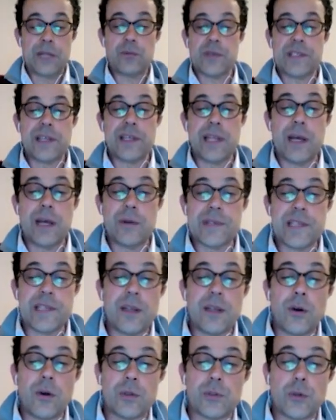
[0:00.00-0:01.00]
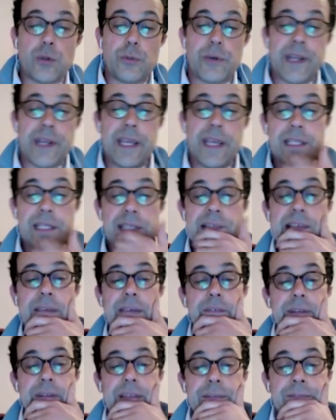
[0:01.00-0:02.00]
was announced in October
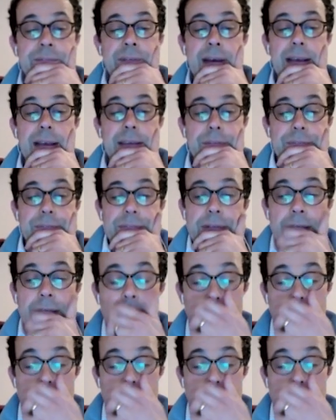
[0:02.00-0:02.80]
1875.